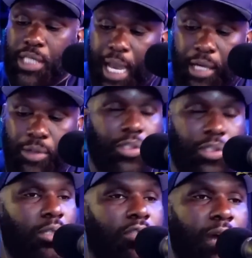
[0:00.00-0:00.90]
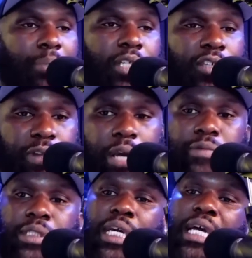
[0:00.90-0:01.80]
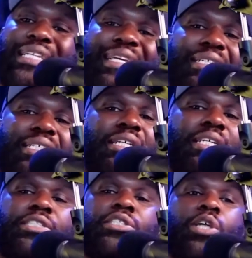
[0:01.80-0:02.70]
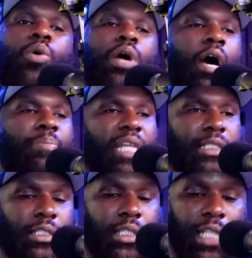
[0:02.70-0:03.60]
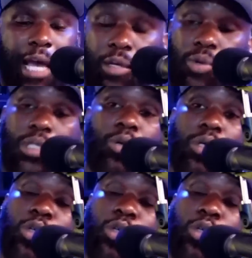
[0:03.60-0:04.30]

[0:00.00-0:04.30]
Now, to describe this fragrance, it's so complex, there's a lot going on.